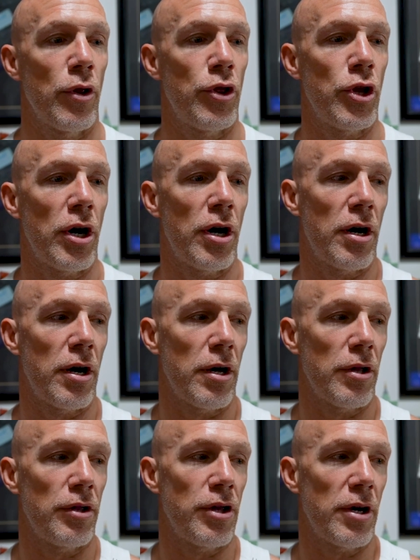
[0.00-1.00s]

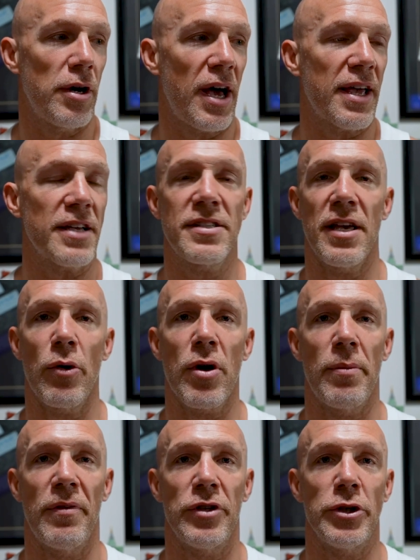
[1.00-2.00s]
the
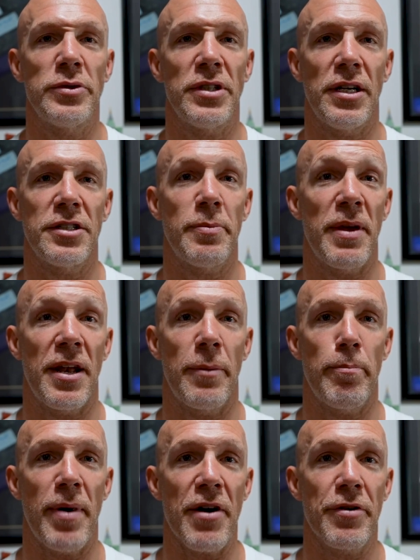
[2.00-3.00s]
outcome of losing is being
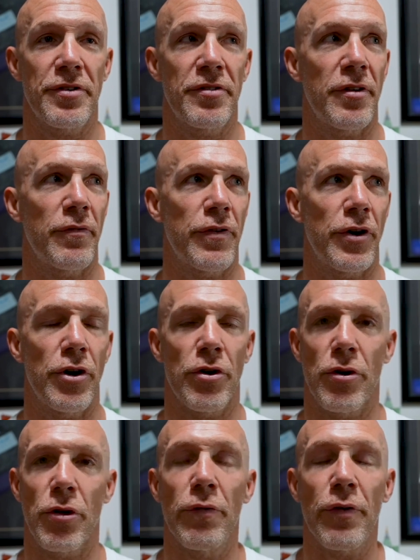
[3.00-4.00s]
embarrassed in front of your
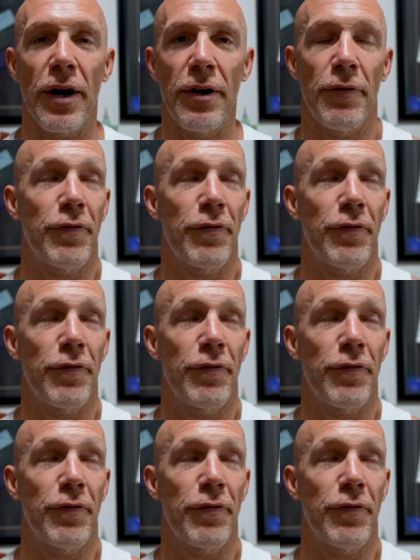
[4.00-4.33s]
girlfriend,